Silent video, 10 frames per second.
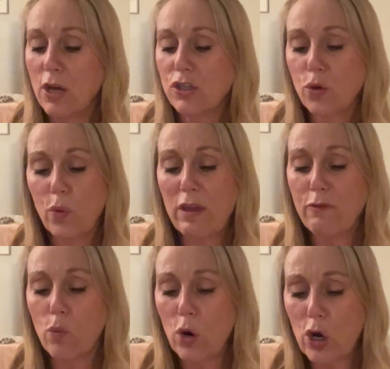to weave
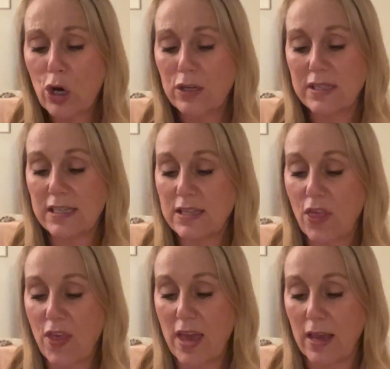words into
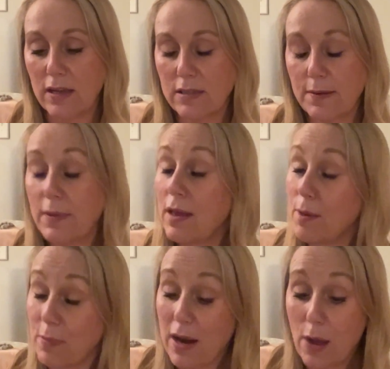things,
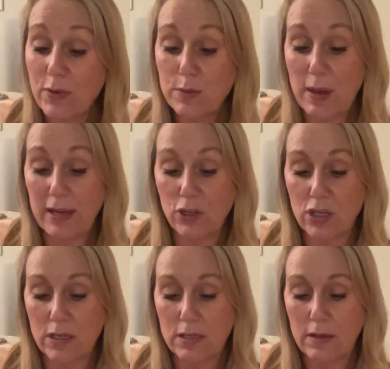but I was
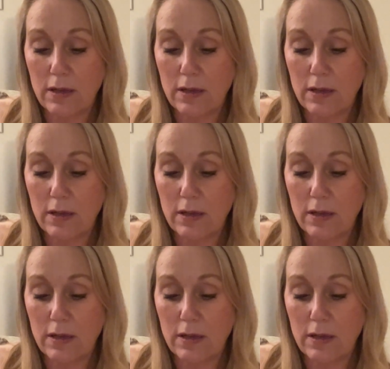patient.